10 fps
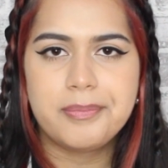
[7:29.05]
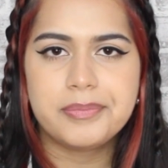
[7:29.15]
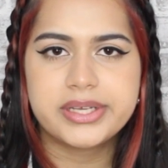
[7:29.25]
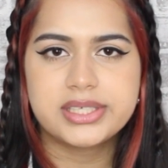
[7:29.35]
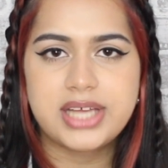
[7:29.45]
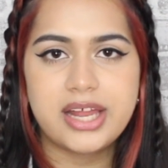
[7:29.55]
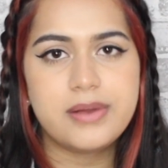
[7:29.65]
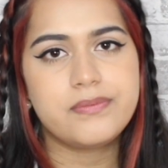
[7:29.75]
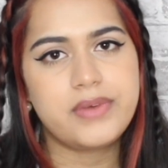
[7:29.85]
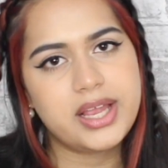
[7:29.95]
Because I
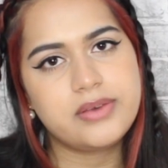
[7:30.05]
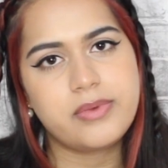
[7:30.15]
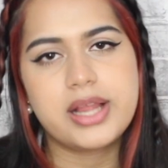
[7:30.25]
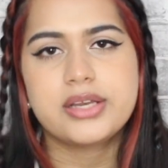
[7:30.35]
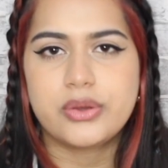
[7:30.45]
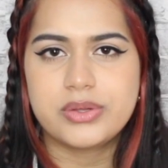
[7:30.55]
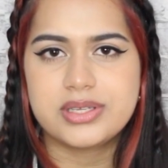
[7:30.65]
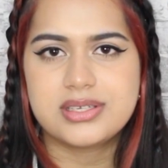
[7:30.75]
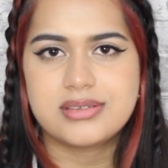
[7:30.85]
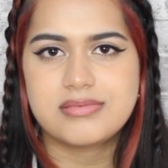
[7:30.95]
don't find writing
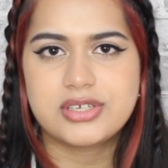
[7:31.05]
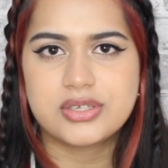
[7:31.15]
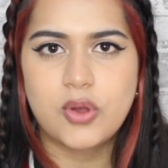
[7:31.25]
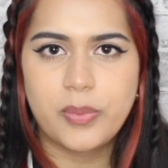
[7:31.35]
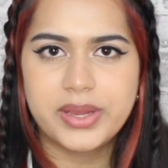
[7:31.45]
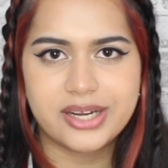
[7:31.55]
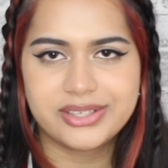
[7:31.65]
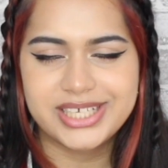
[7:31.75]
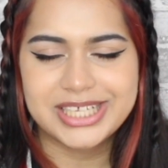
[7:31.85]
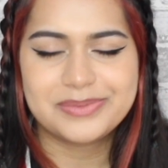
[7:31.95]
notes, just copying out
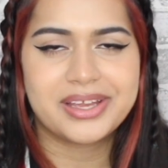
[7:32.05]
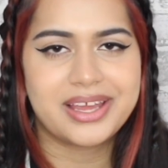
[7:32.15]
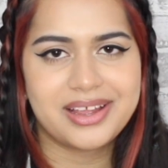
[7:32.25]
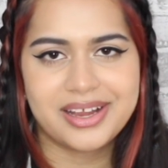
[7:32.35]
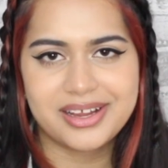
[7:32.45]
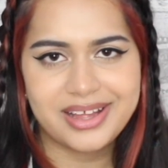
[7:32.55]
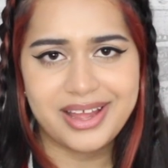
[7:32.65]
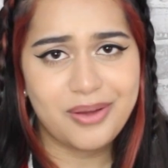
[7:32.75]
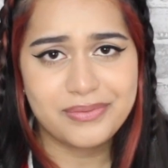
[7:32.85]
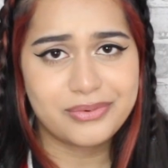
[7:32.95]
the textbook,
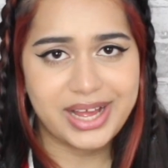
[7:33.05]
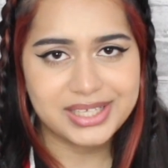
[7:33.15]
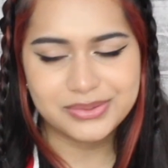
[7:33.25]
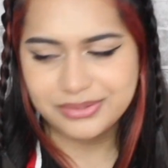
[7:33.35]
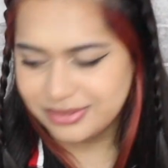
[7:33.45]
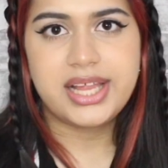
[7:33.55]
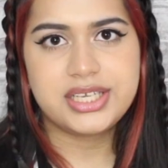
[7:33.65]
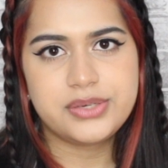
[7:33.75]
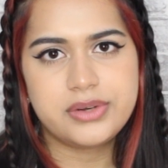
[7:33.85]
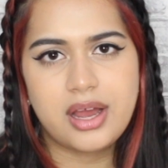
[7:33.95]
helpful at all.
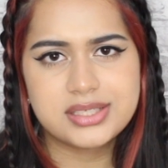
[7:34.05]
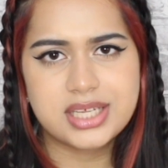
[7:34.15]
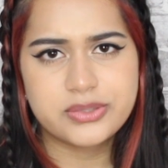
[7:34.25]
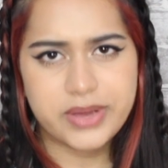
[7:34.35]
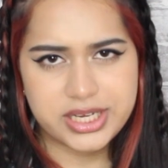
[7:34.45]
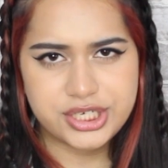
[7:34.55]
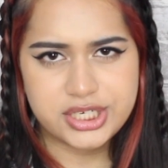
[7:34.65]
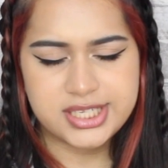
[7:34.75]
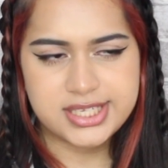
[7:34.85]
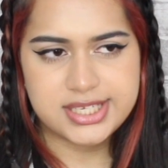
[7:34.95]
And she would ask us
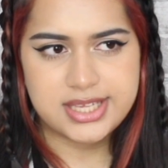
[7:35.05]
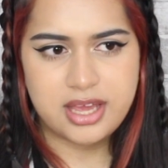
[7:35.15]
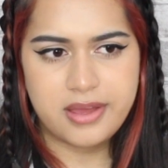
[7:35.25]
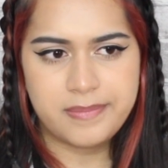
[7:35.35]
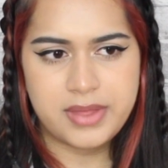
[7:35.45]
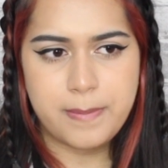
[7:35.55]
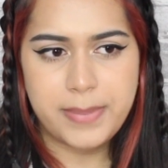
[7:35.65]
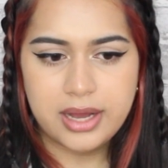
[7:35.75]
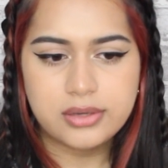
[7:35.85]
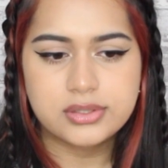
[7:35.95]
questions
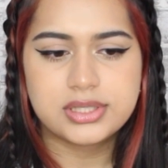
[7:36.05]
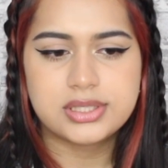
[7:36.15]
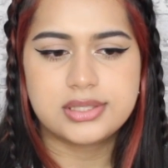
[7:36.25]
about